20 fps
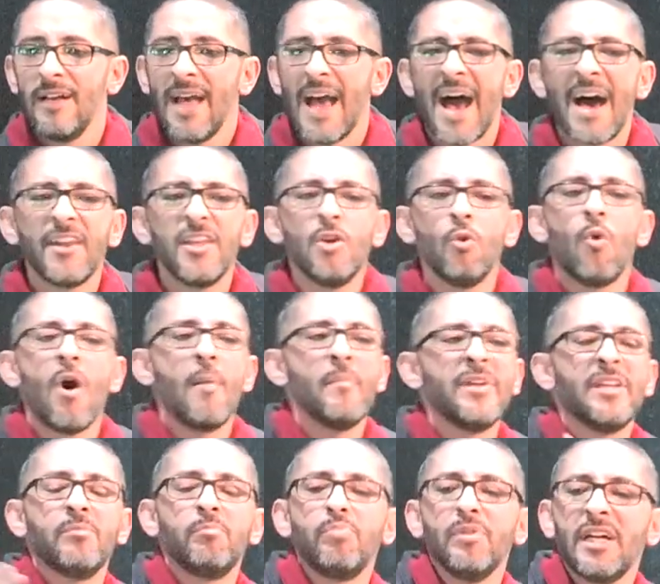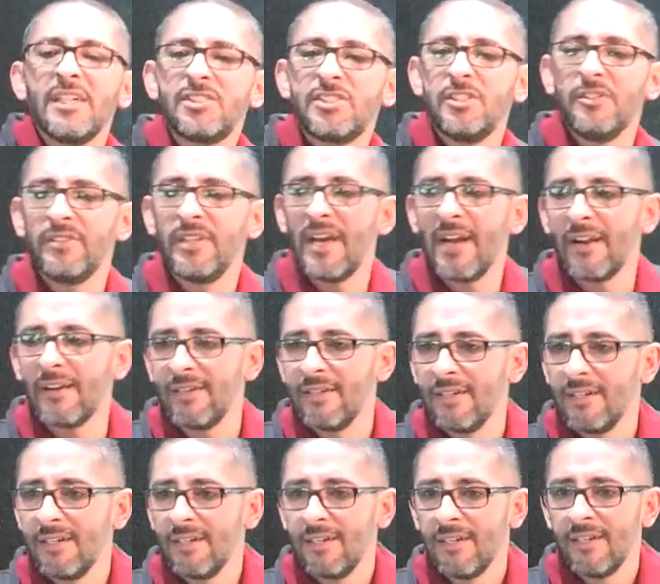How do you want me to bless you there?
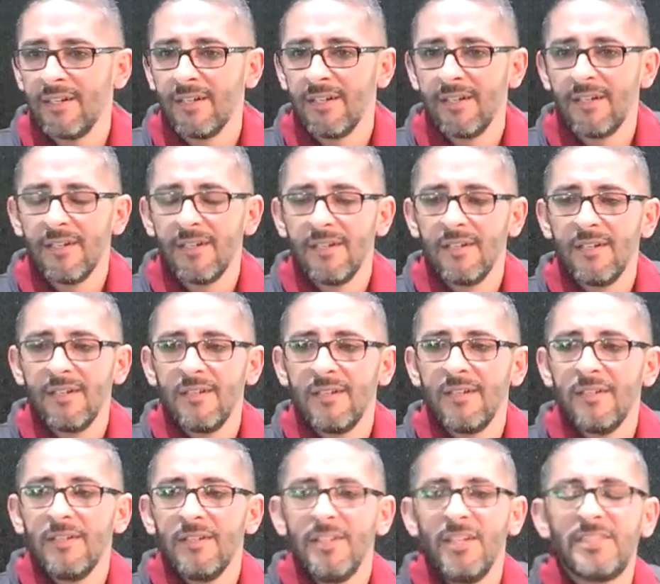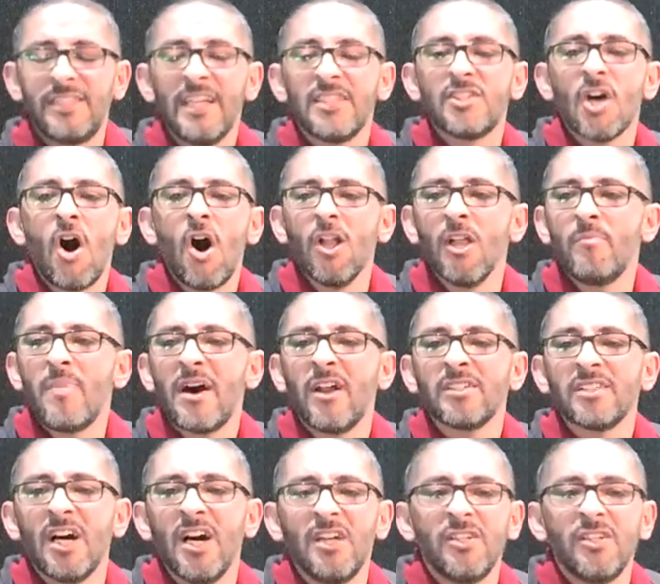You see, it's all about